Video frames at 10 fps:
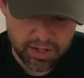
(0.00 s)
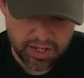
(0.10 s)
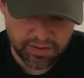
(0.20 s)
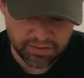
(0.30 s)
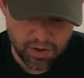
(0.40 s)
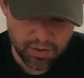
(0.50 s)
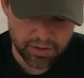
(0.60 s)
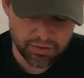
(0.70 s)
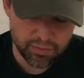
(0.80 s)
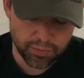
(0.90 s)
these
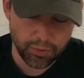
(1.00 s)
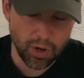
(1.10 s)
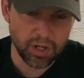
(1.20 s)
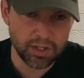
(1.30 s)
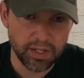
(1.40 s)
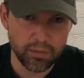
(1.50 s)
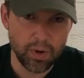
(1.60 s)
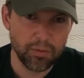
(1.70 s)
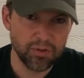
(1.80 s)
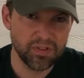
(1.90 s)
tokens broadly
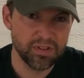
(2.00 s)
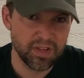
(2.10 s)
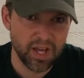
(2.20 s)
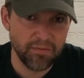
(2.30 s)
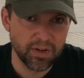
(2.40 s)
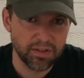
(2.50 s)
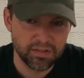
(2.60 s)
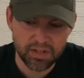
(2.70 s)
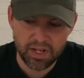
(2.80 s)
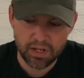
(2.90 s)
represent the
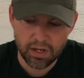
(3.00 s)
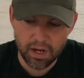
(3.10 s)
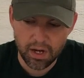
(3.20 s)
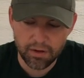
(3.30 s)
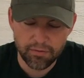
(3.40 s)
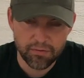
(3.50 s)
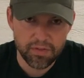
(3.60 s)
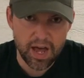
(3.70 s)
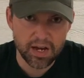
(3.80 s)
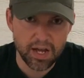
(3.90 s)
efficacy of
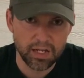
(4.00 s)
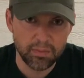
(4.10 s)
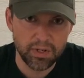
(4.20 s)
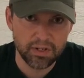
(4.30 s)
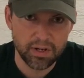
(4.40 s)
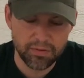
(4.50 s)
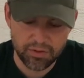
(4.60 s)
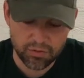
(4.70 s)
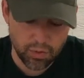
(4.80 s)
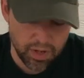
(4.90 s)
that element of the
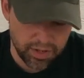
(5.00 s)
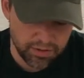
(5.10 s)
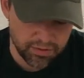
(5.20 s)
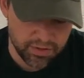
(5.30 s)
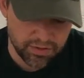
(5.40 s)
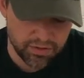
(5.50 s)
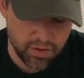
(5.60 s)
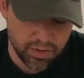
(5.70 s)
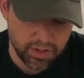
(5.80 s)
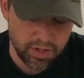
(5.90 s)
squad. So this
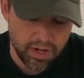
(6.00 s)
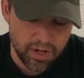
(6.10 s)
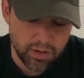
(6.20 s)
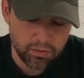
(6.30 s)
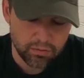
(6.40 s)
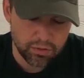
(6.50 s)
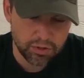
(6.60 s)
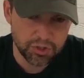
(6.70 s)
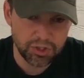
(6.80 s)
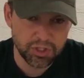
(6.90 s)
token
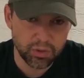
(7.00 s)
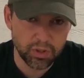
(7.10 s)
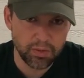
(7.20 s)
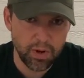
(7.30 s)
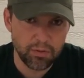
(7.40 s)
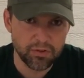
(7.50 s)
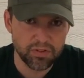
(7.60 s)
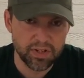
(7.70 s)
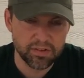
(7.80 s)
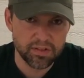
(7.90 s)
generally
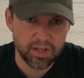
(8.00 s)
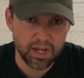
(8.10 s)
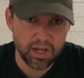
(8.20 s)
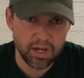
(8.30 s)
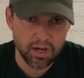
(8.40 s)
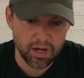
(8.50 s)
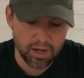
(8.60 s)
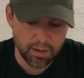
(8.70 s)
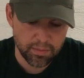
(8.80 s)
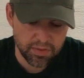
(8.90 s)
represents the
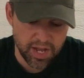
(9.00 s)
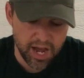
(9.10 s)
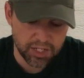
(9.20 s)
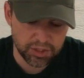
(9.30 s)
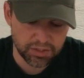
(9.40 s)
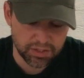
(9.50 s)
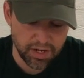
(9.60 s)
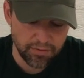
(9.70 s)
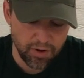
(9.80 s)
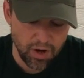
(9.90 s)
actions
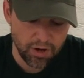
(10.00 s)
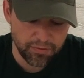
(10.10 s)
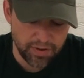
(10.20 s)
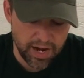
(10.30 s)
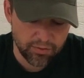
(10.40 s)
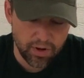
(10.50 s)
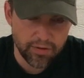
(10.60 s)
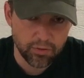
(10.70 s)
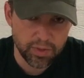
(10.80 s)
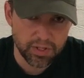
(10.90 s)
of all 5
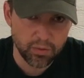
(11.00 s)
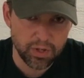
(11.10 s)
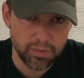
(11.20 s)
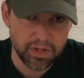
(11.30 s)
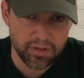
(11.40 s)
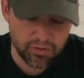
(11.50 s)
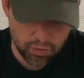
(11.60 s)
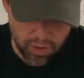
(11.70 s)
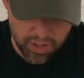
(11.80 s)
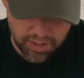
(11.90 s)
riflemen that would have been in the
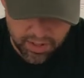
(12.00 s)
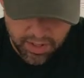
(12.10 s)
squad.